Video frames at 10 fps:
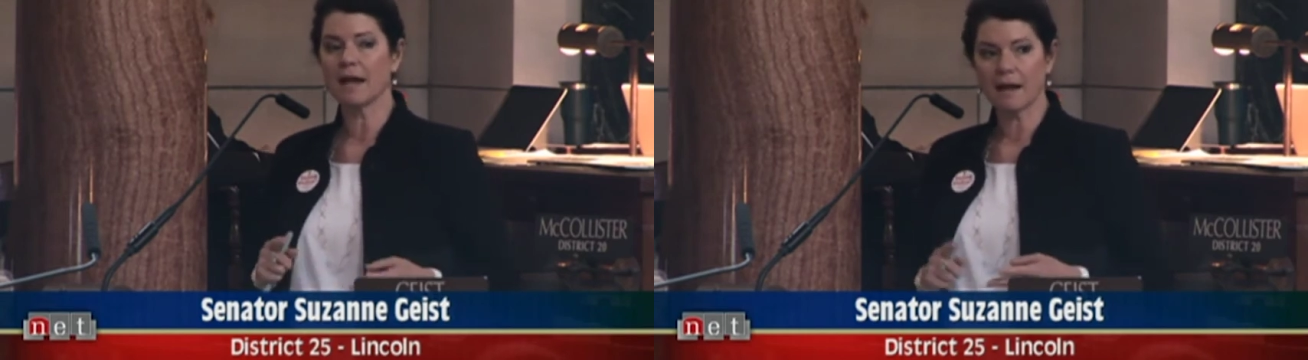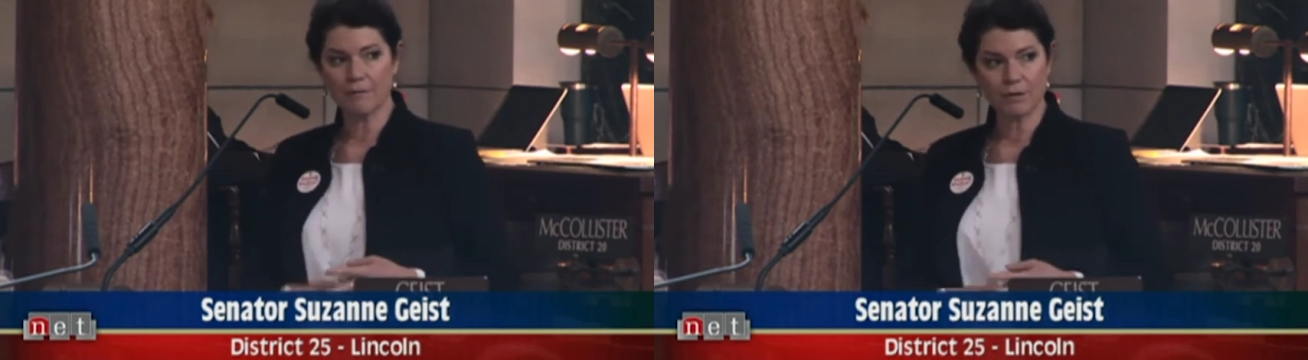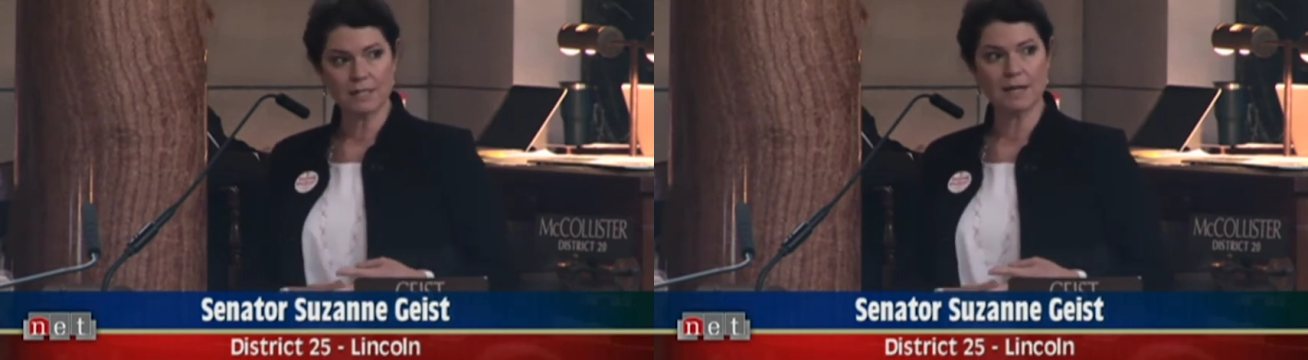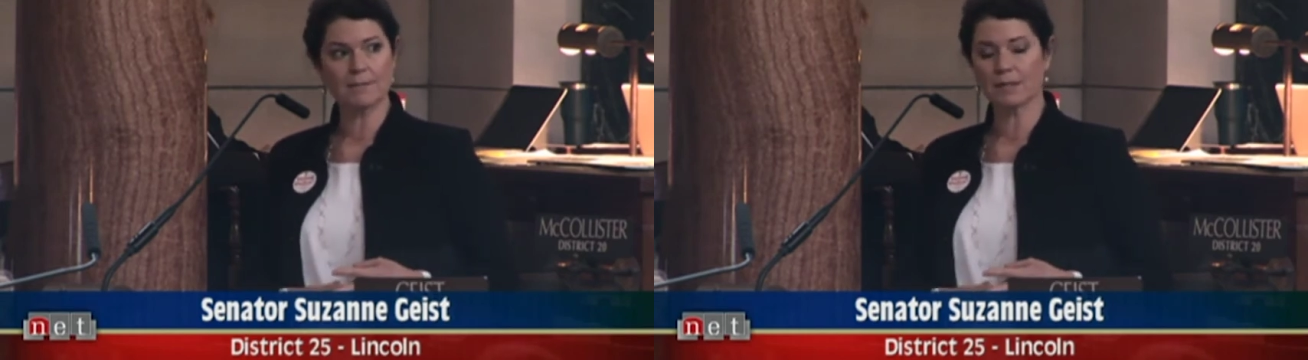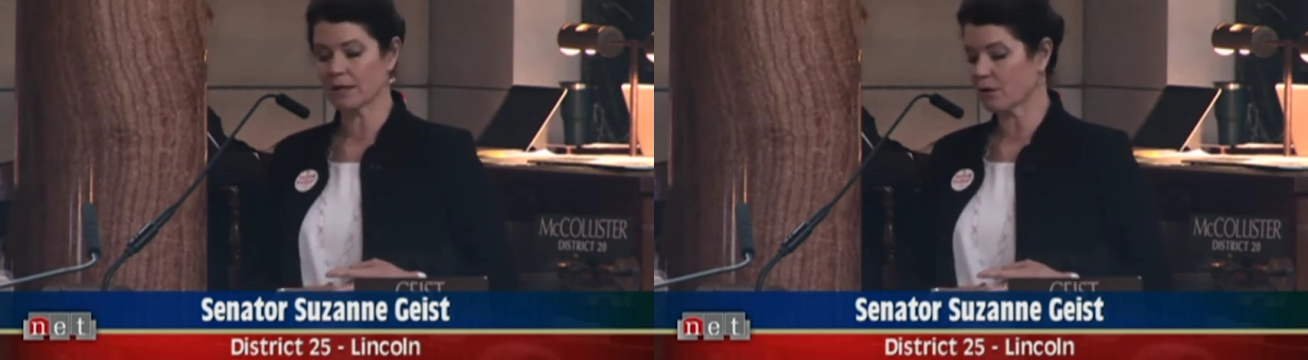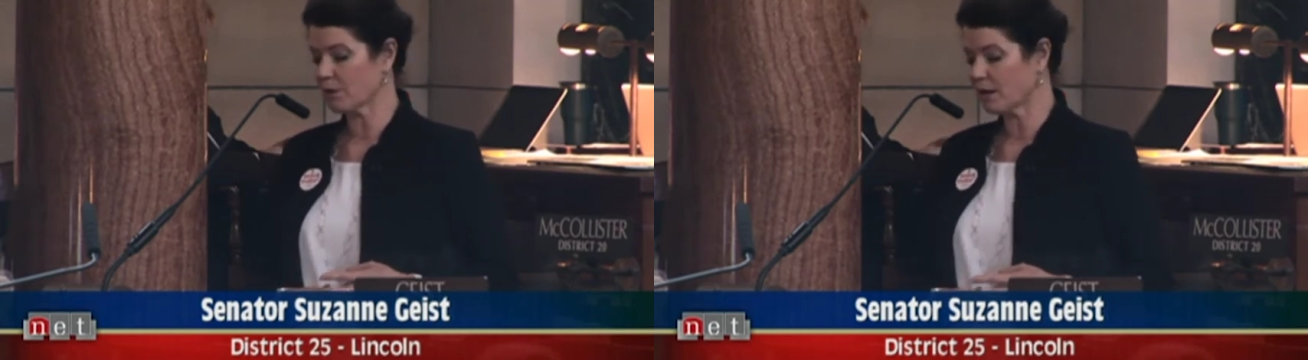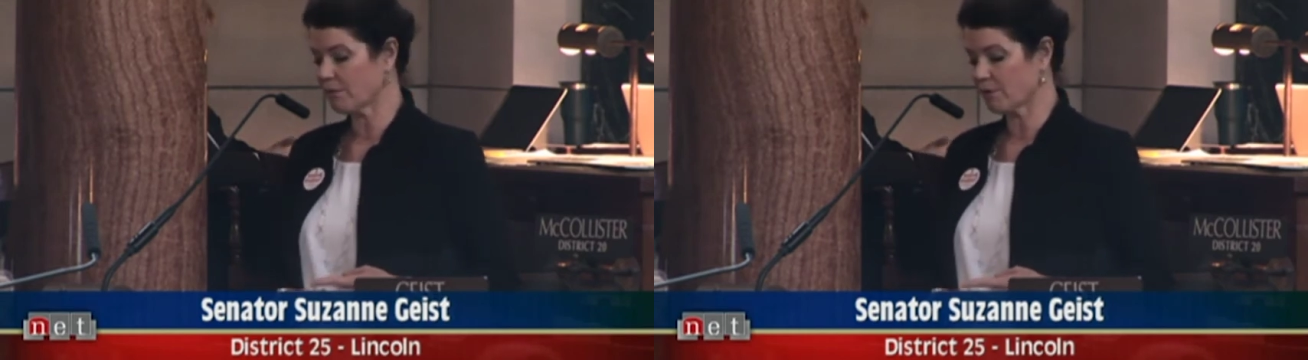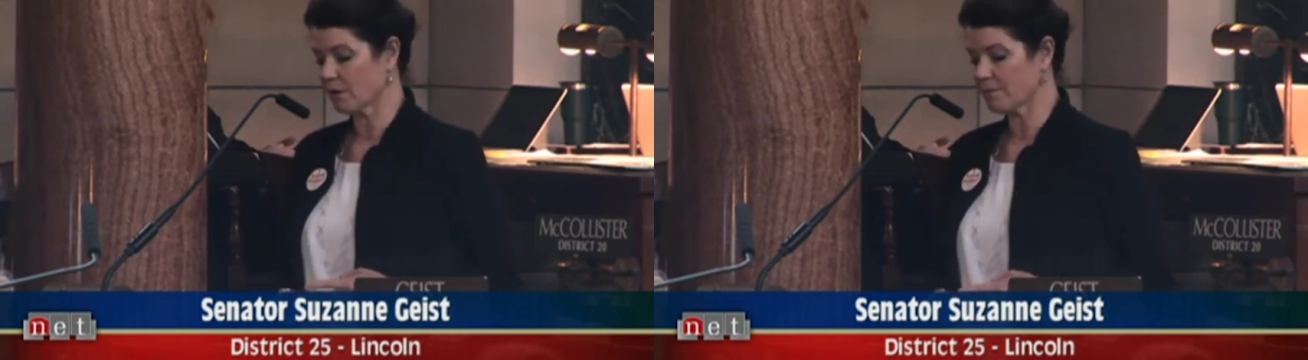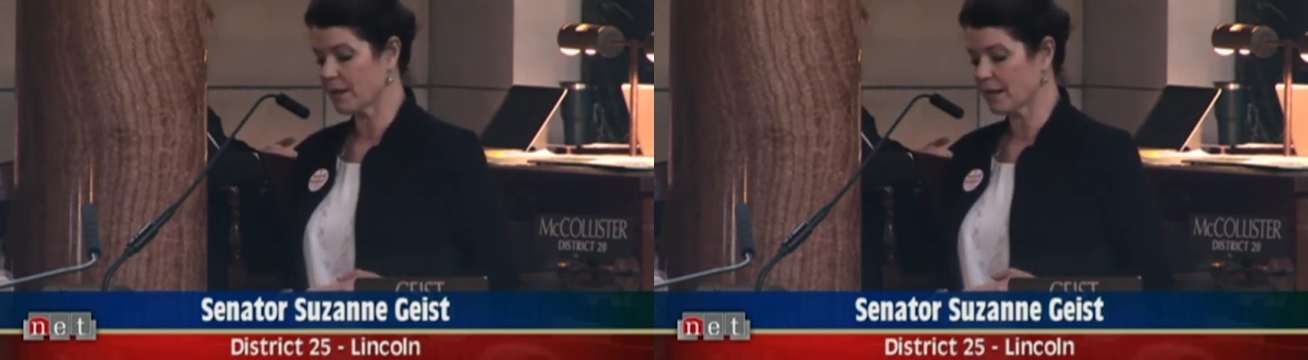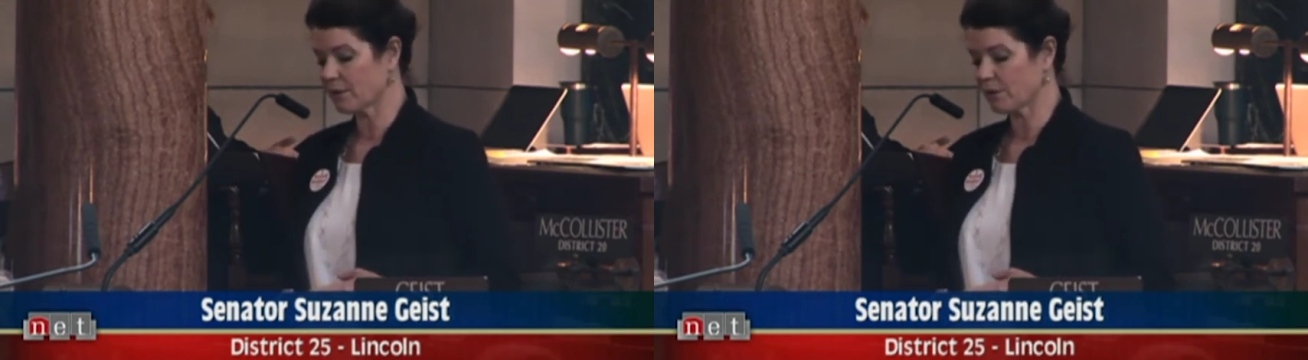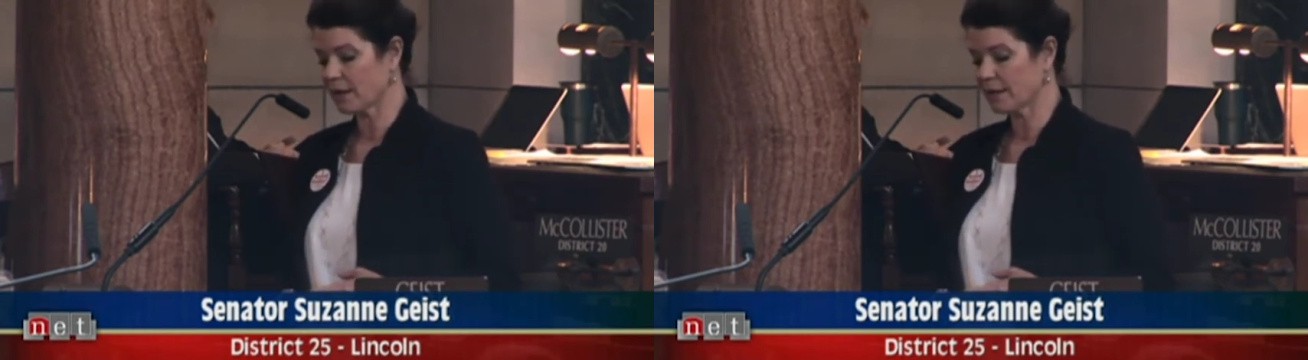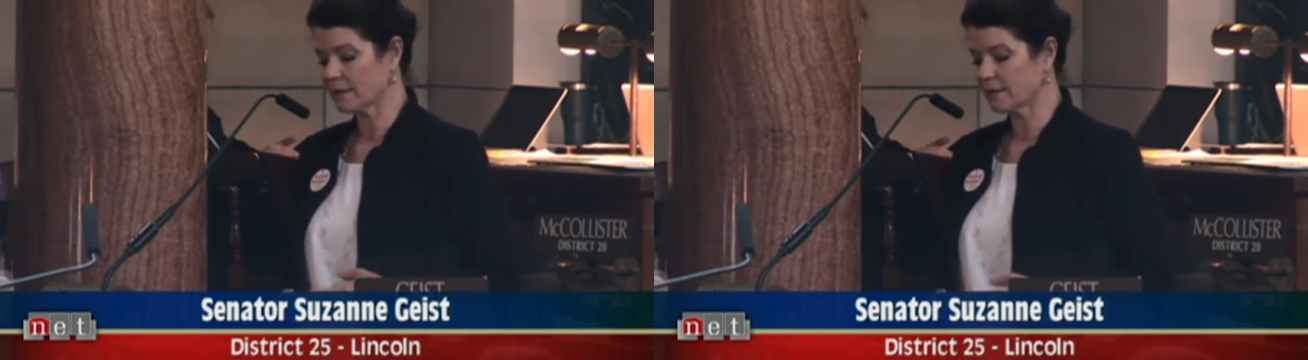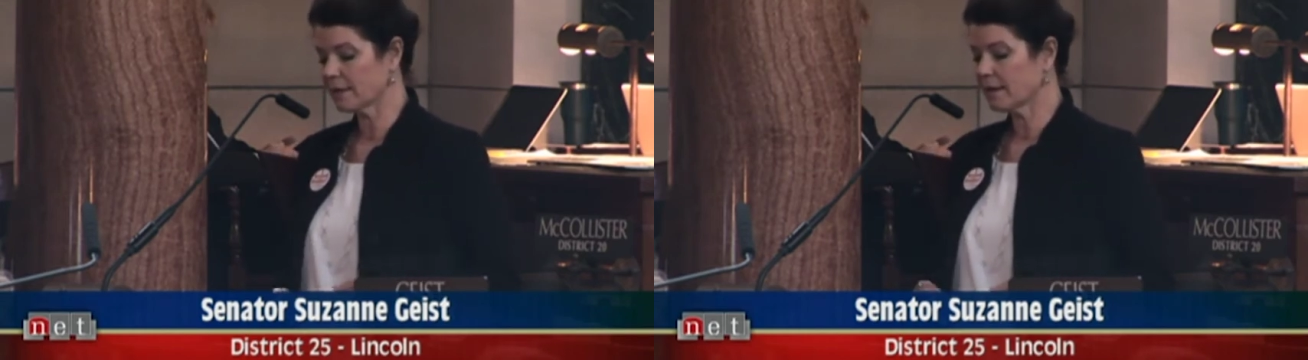every time they go out for a bike ride,